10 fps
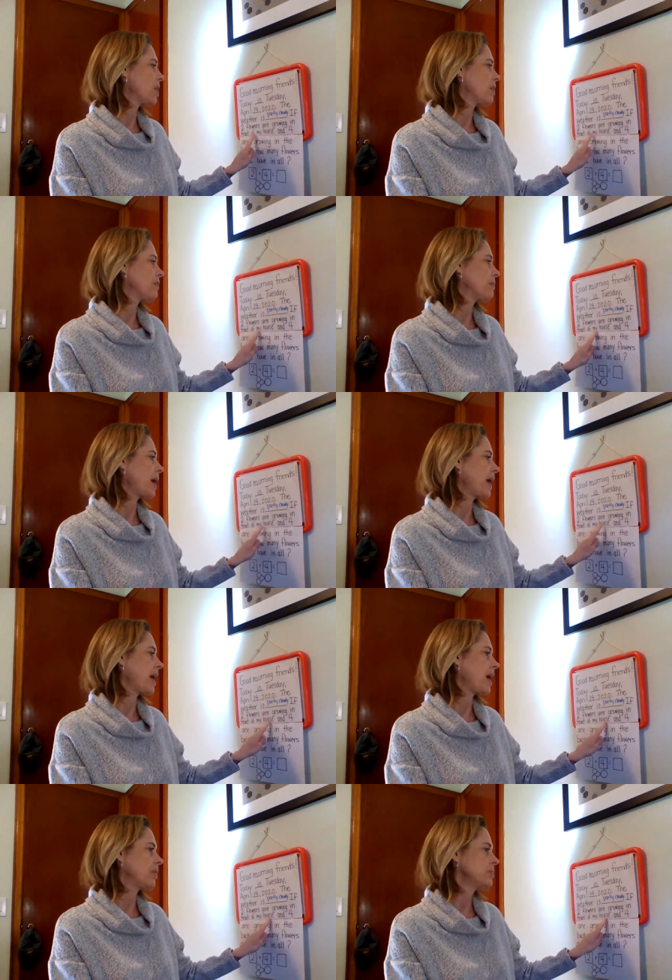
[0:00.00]
of my
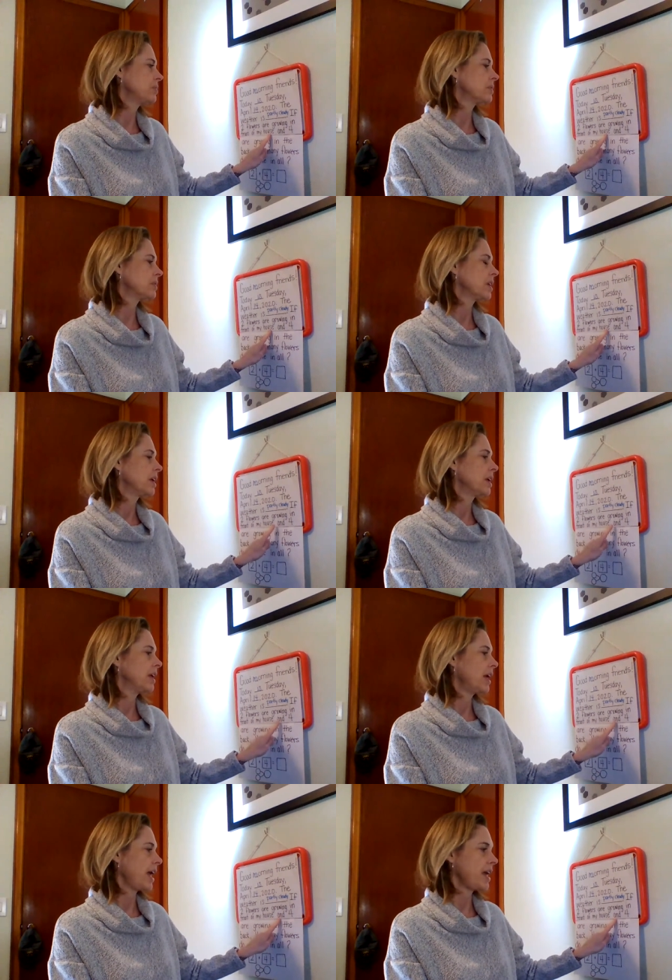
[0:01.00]
house
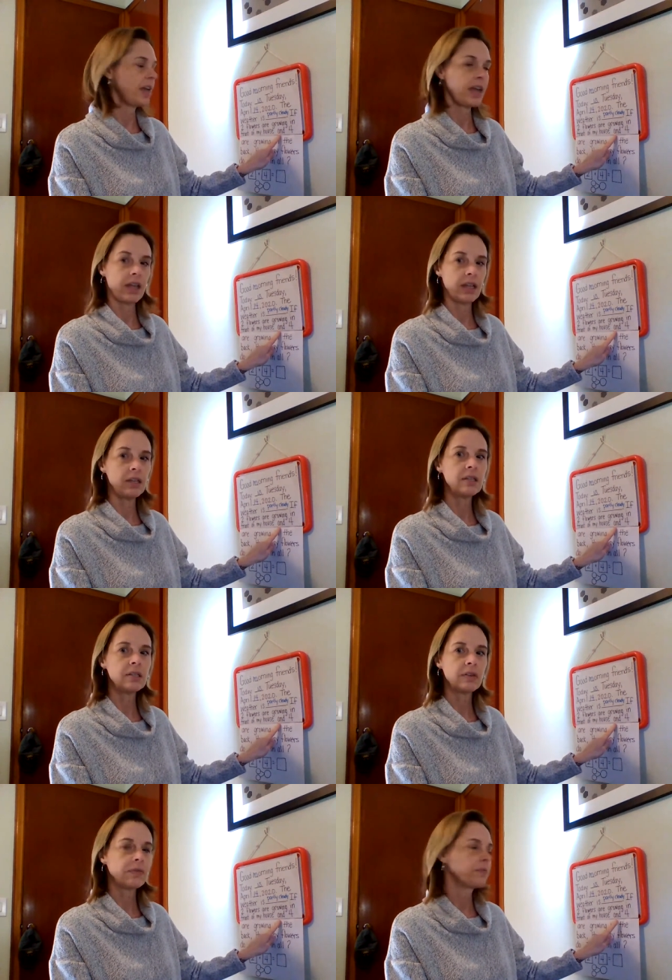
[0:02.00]
and
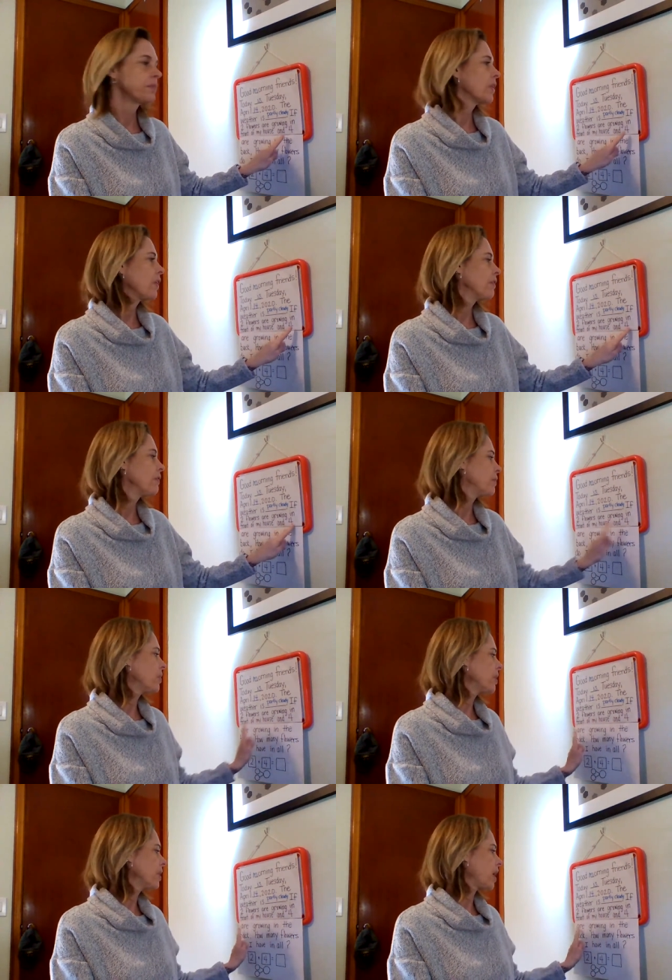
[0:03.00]

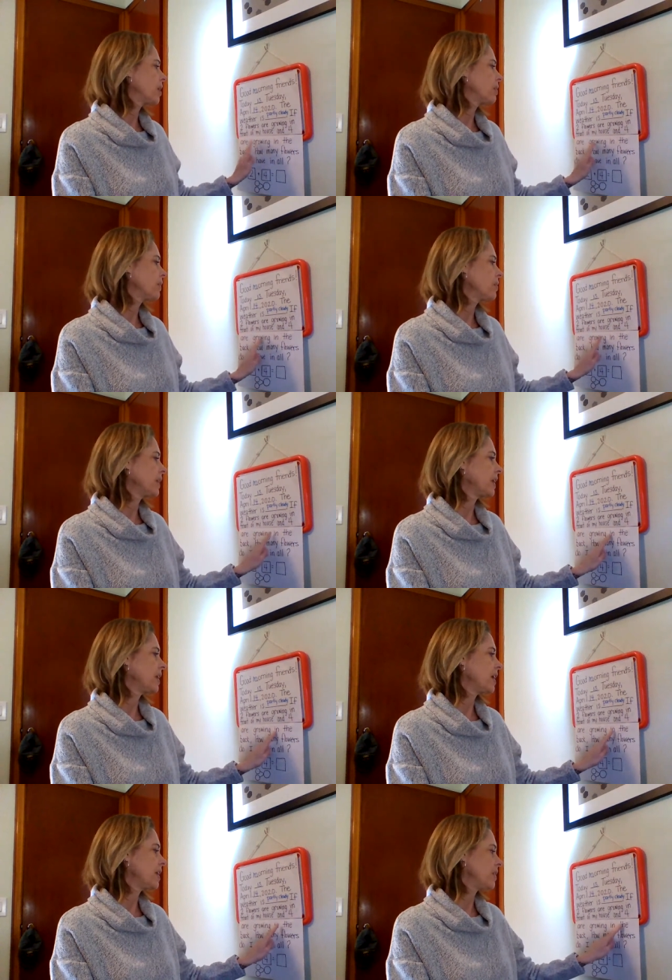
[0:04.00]
4 are growing
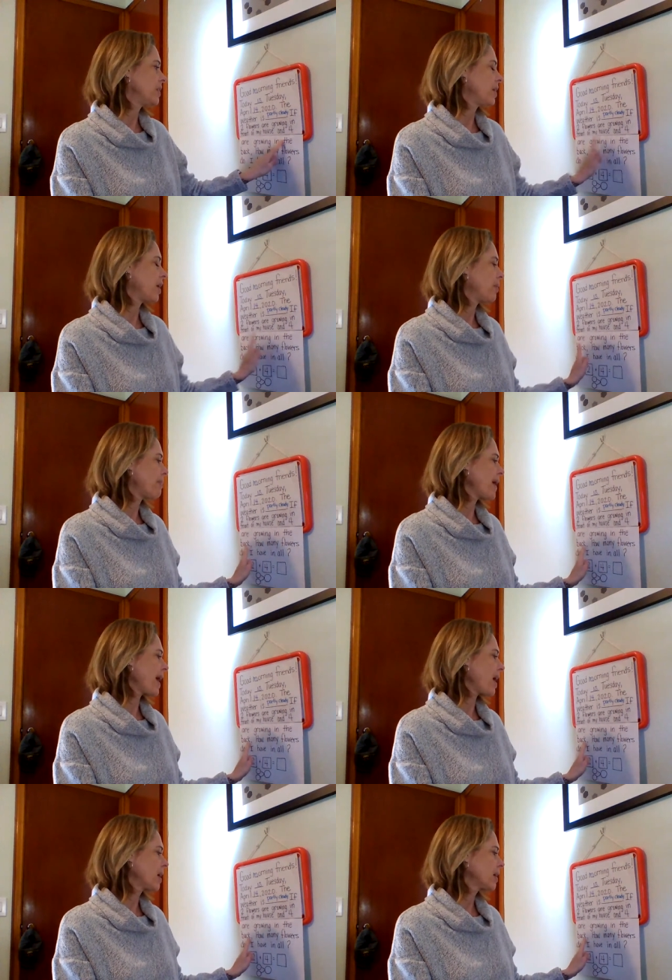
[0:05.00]
in the
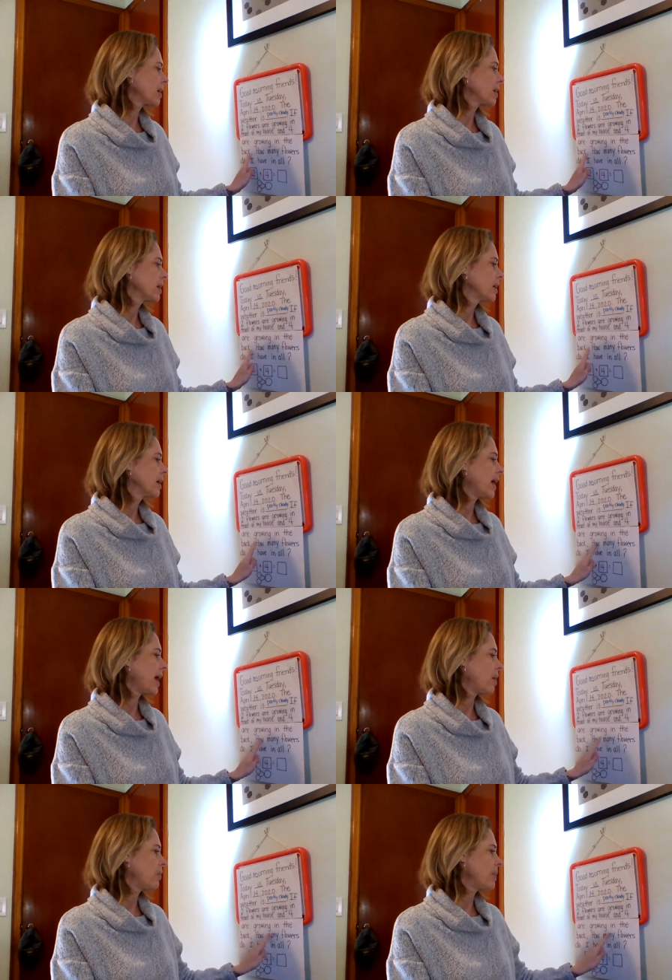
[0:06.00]
back,
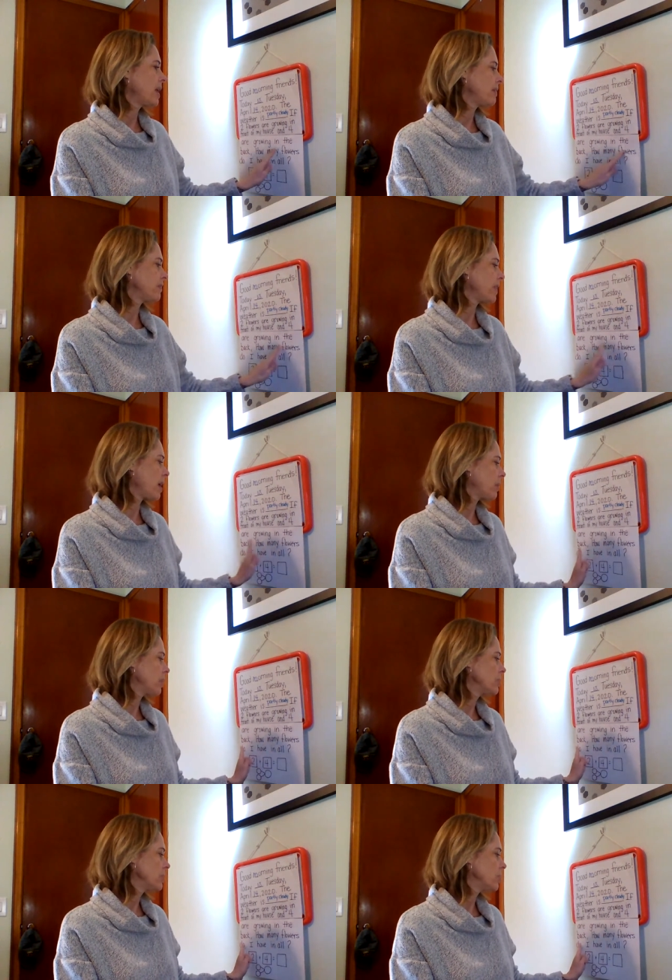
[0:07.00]
how many
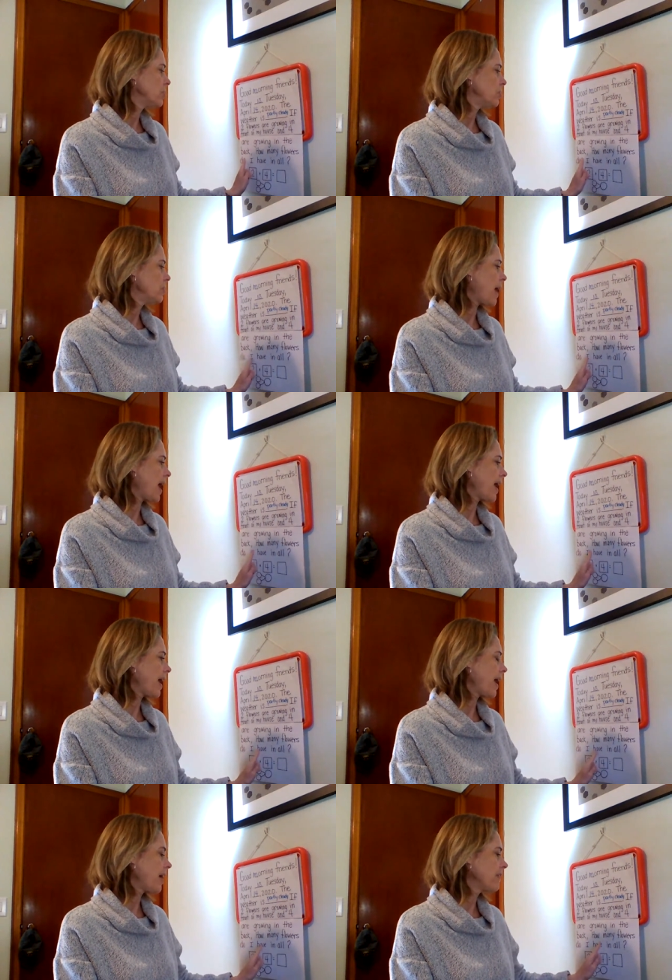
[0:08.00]
flowers do I
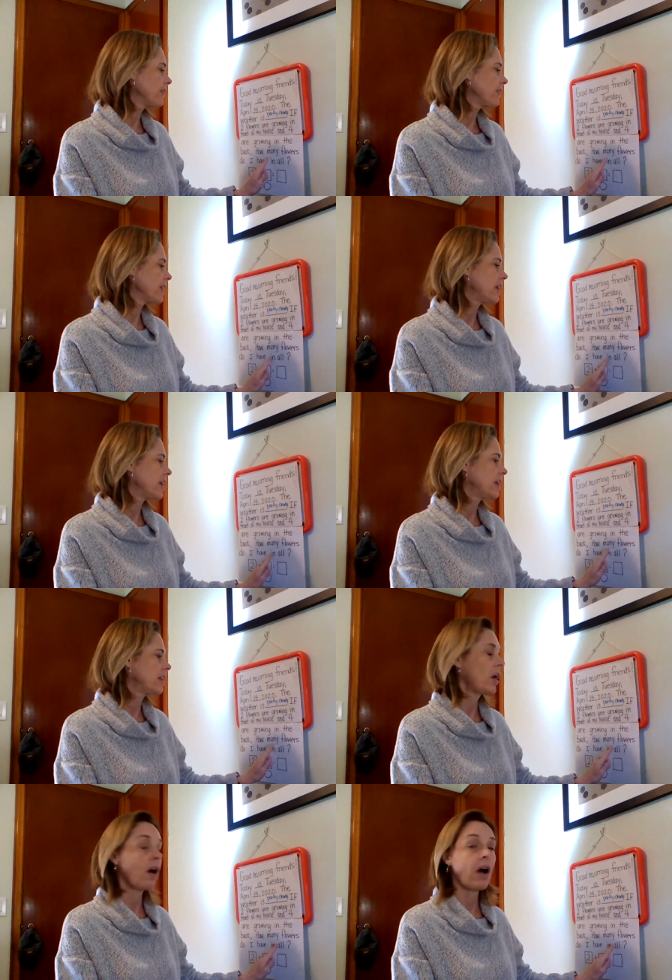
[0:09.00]
have
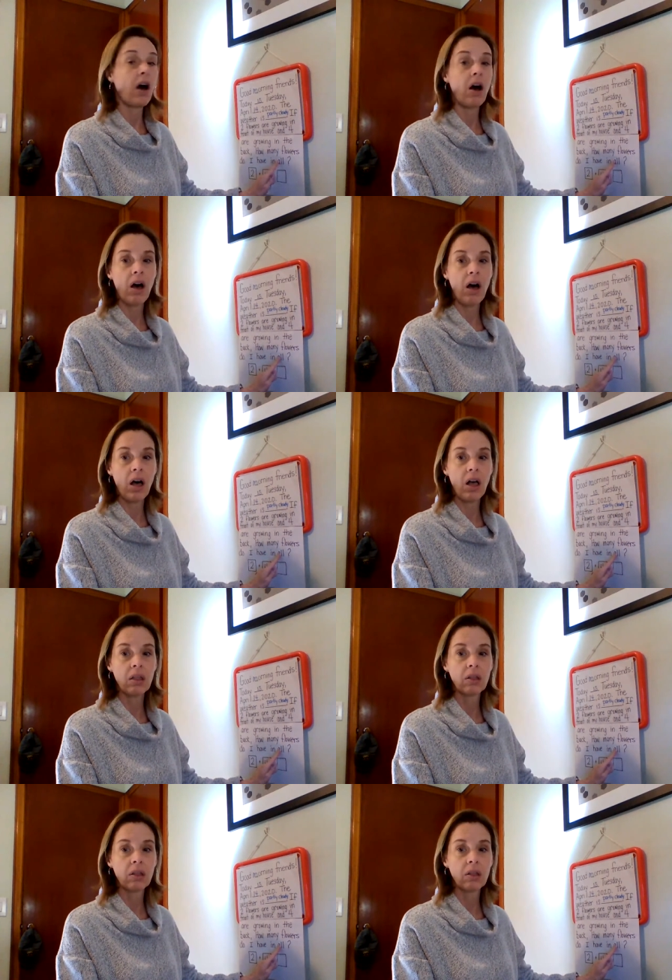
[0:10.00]
in all?